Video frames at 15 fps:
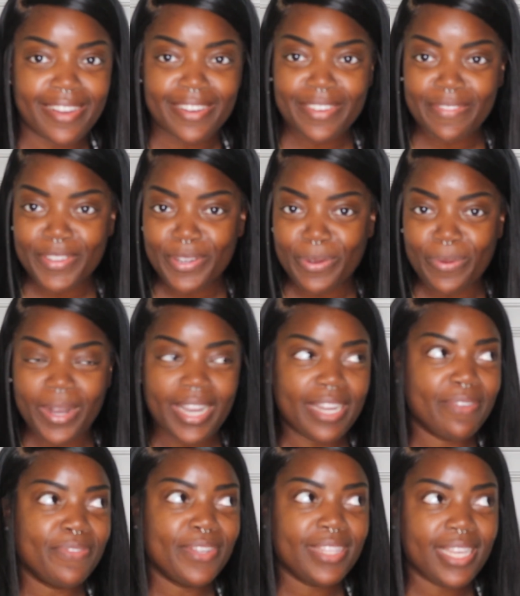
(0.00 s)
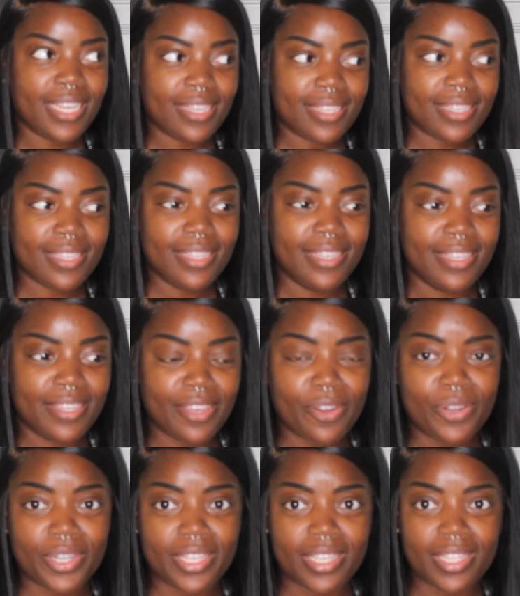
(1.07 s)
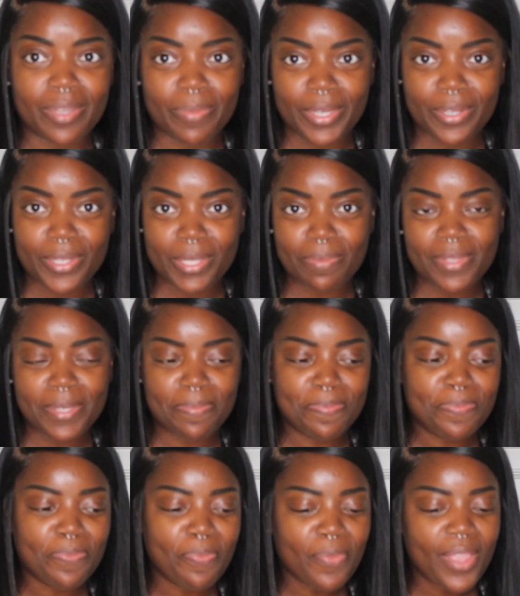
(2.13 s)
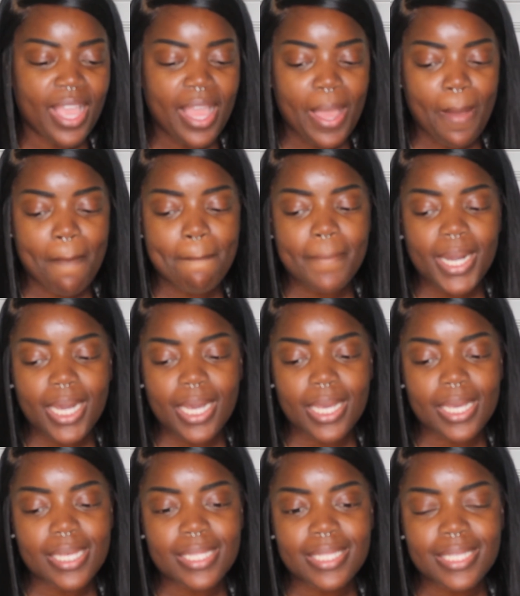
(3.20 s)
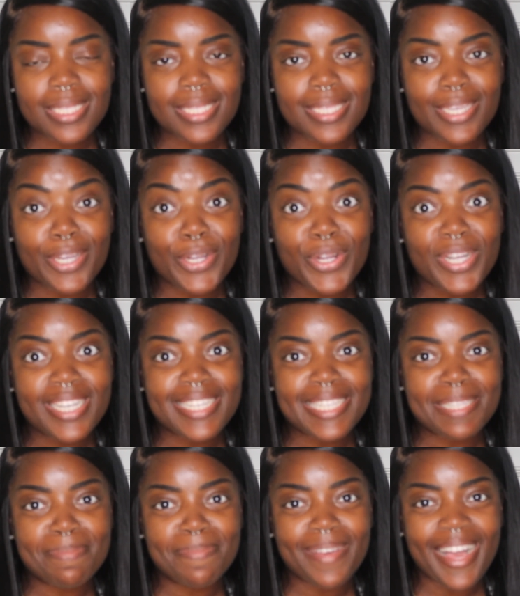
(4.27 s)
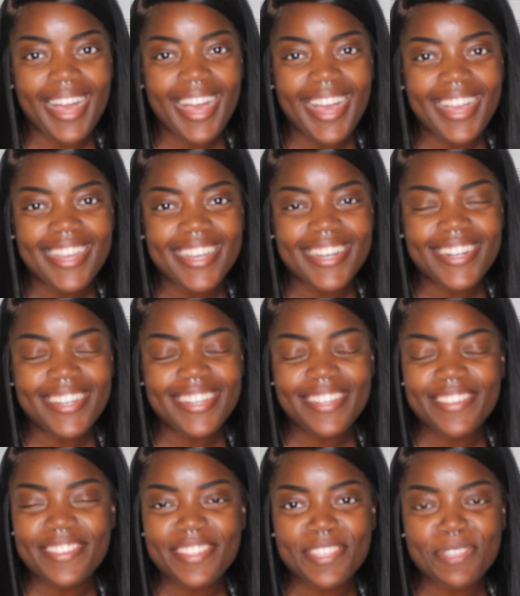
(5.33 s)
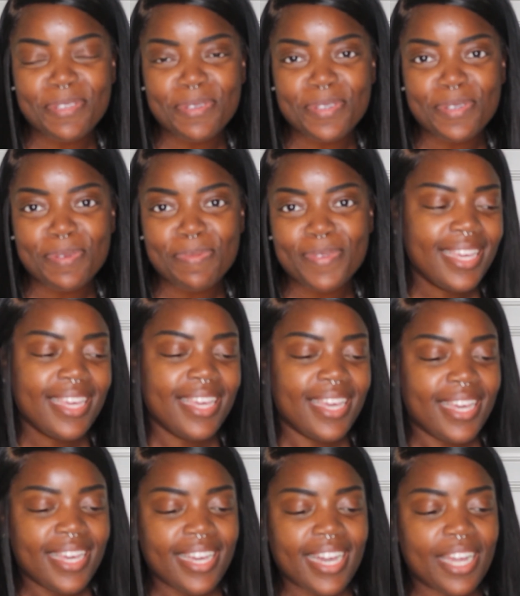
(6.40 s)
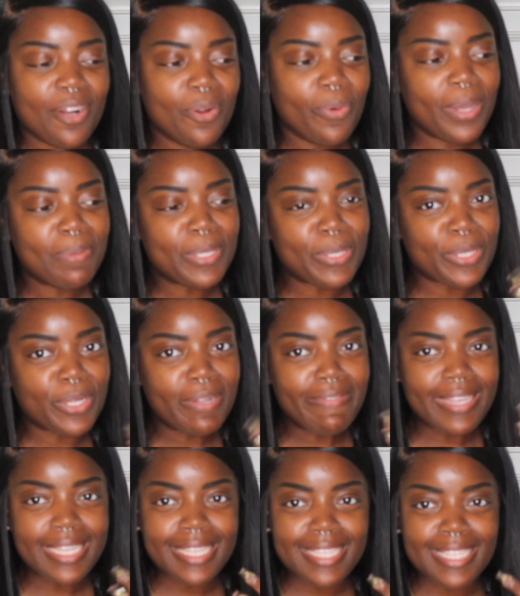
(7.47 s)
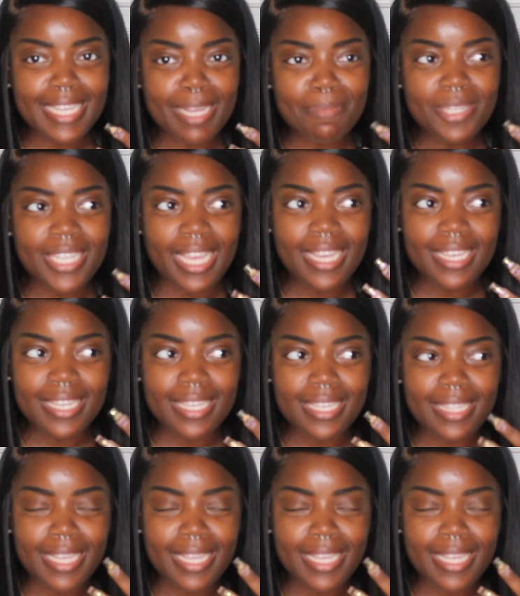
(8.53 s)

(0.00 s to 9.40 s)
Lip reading: I don't even know why. I feel like y'all gonna yell at me or something. But your girl is back on YouTube. I don't know why I'm so nervous. Like, I'm shaking.